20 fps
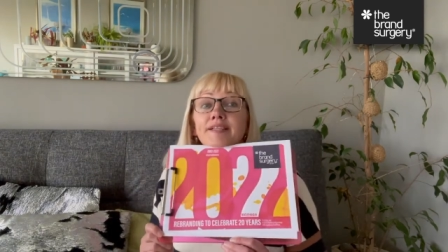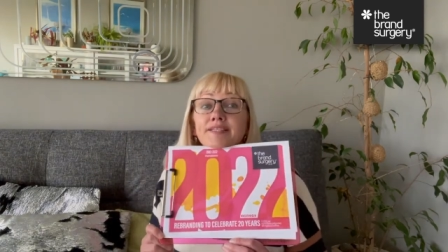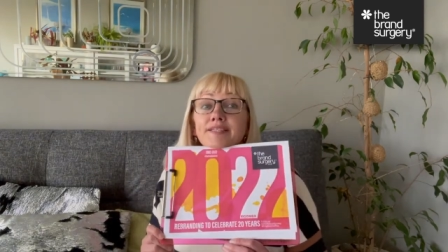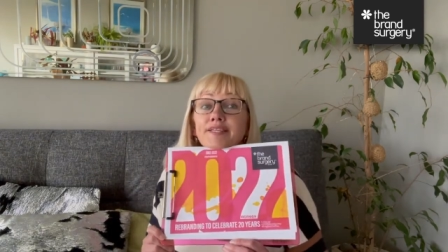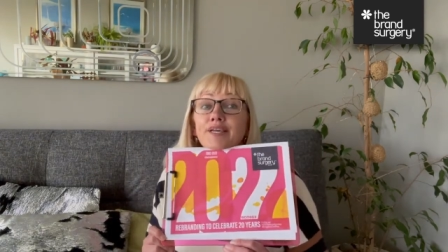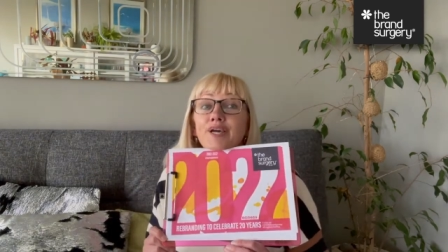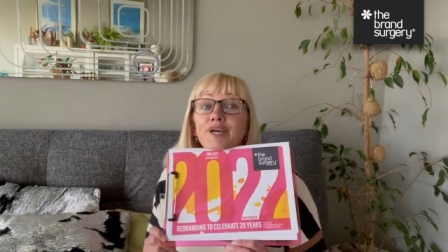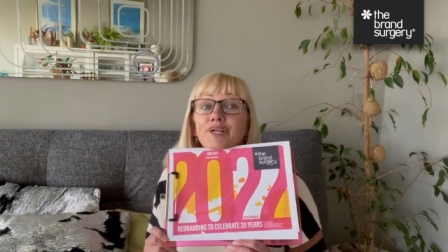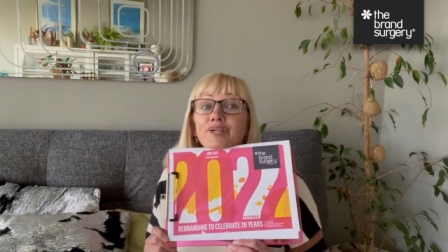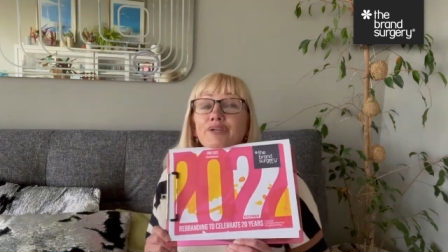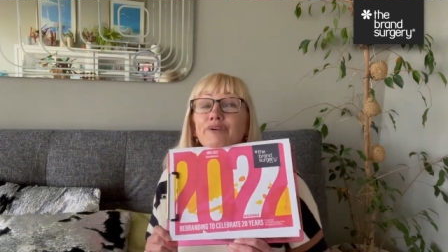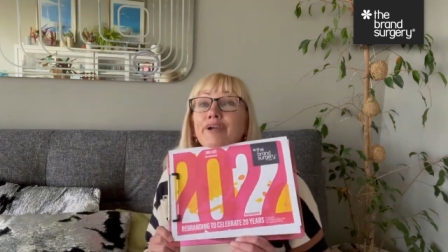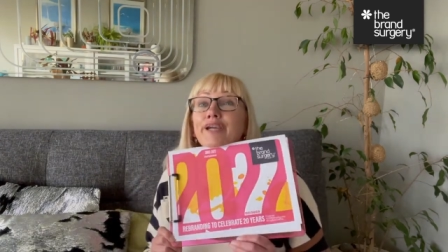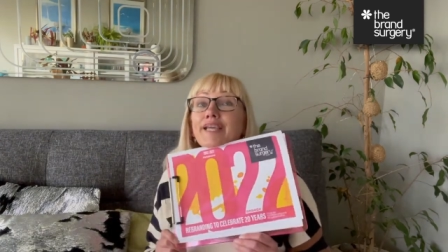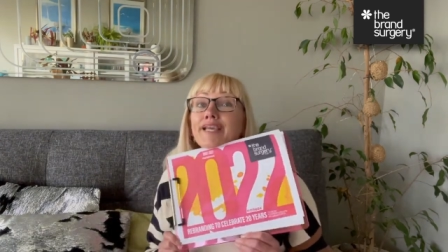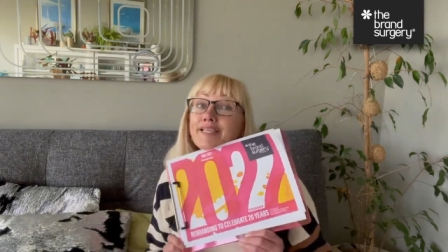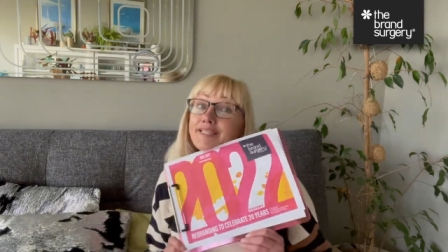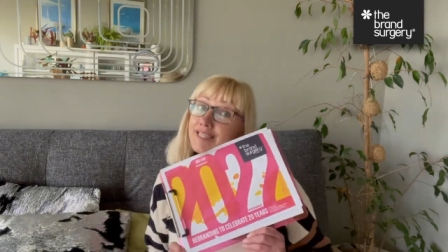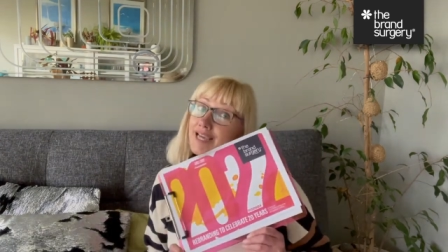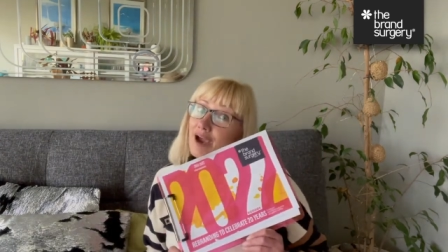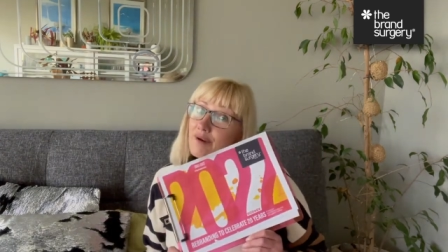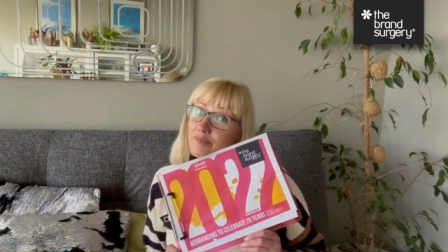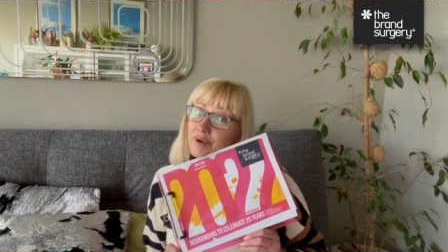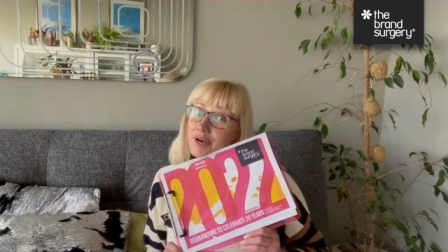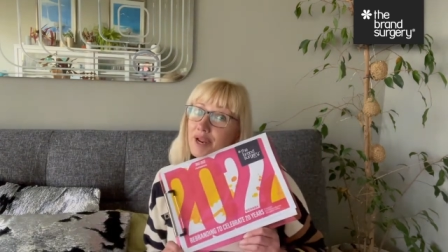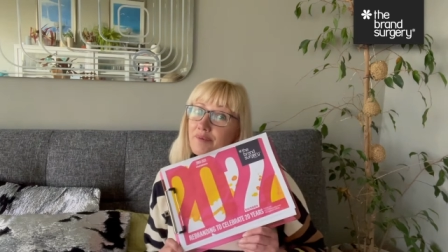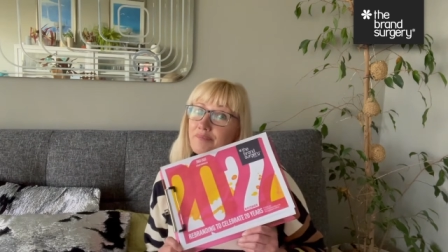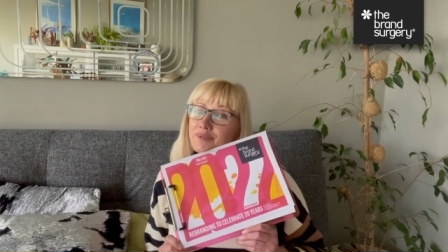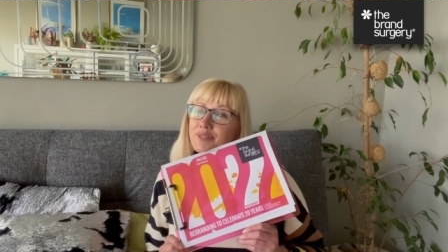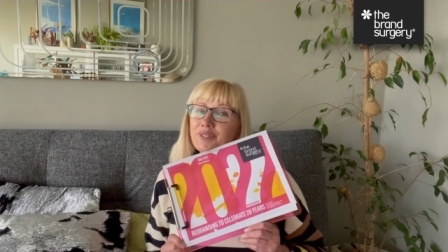Surgery is coming
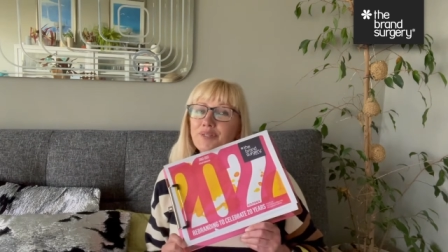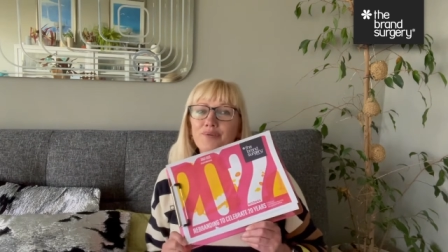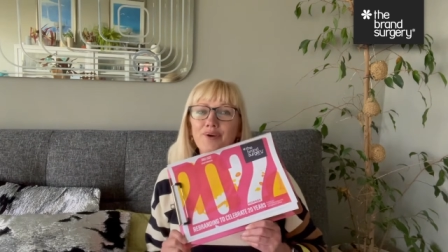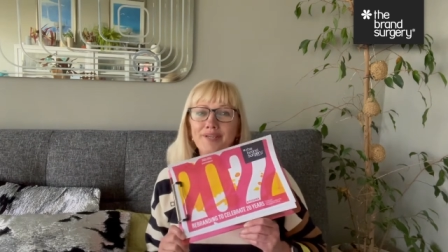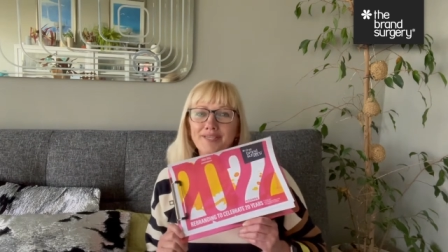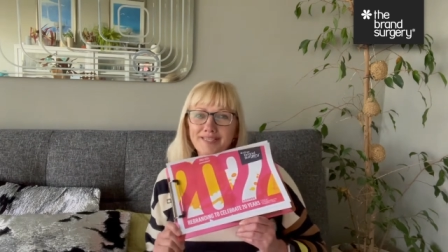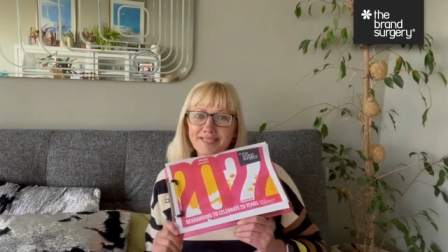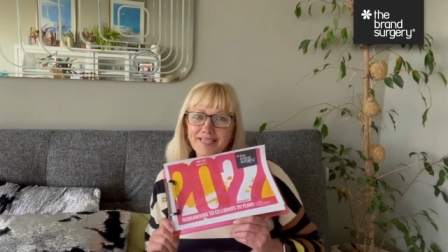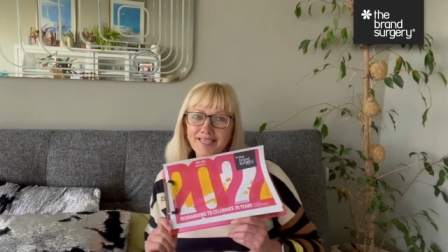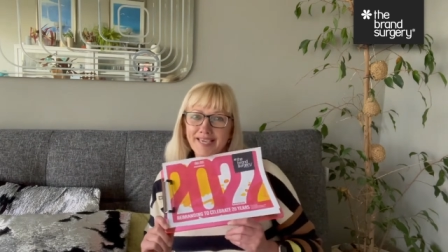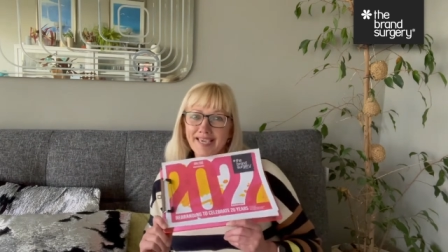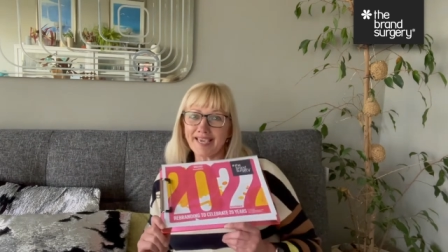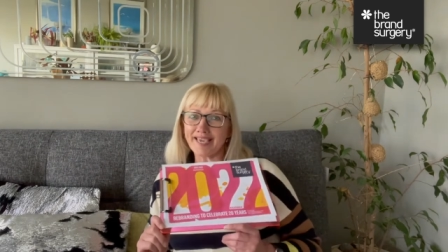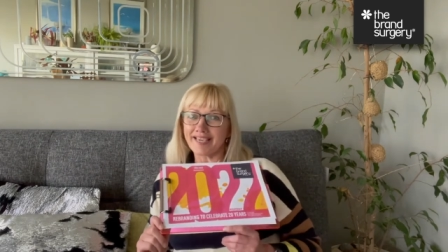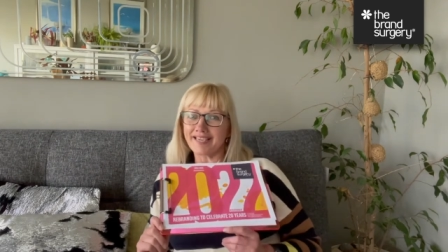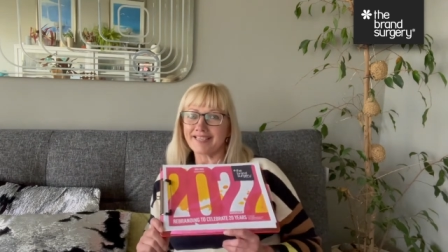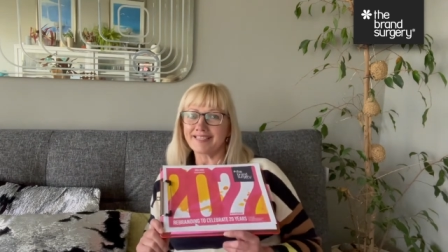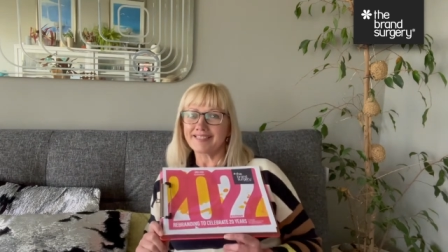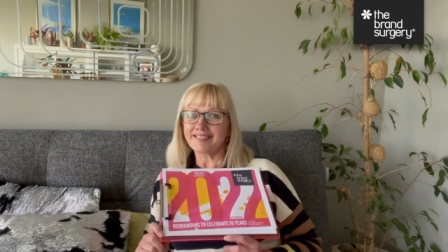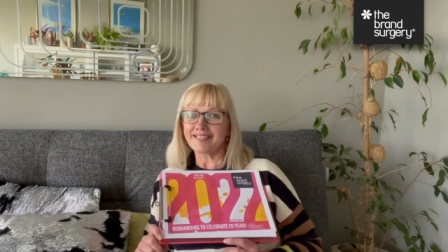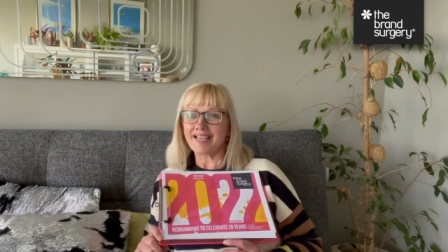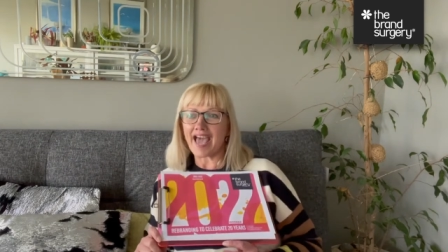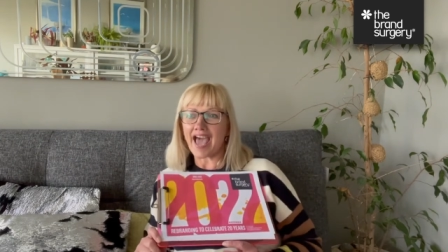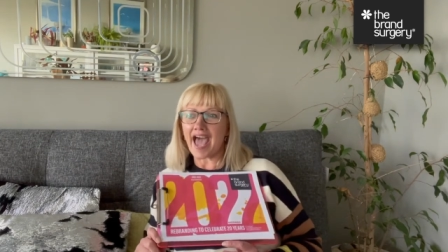up to 20 years